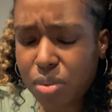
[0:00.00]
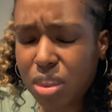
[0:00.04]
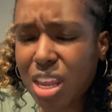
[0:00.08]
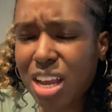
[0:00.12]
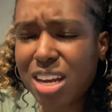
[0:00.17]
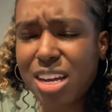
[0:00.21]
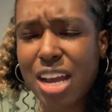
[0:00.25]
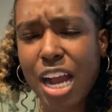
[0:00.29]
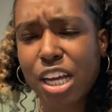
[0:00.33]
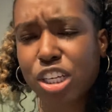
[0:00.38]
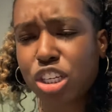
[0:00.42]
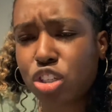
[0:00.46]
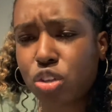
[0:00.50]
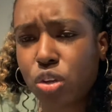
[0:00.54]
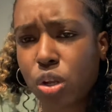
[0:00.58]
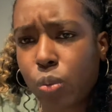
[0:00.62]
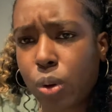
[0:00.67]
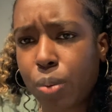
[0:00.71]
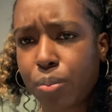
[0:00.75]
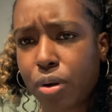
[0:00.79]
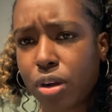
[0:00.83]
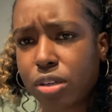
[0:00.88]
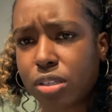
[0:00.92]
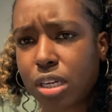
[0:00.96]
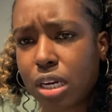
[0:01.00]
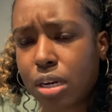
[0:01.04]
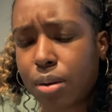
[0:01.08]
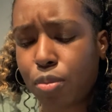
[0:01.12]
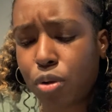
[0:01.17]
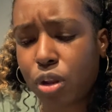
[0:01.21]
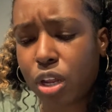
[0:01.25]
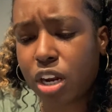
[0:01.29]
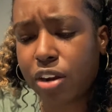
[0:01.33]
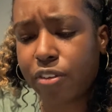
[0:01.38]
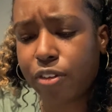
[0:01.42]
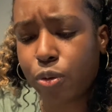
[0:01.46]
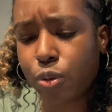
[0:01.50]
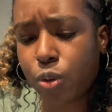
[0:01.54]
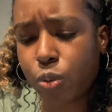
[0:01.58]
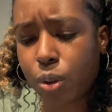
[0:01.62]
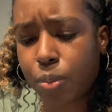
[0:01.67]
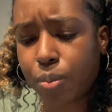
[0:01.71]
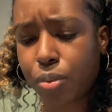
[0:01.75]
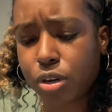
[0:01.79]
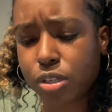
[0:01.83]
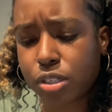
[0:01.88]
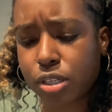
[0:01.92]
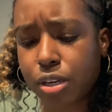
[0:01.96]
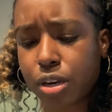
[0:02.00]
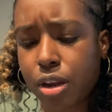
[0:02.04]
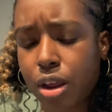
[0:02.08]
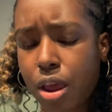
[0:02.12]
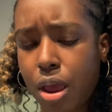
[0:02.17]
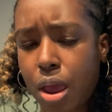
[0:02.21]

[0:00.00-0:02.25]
Actually, it's only one person. I'm only interviewing with one person.